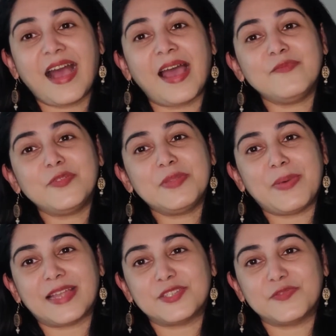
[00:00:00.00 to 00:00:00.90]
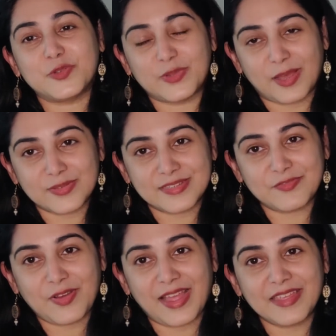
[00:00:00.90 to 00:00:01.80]
I'm from the batch of
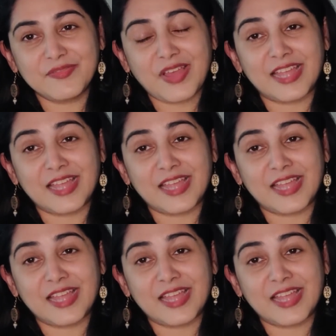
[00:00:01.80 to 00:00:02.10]
2005,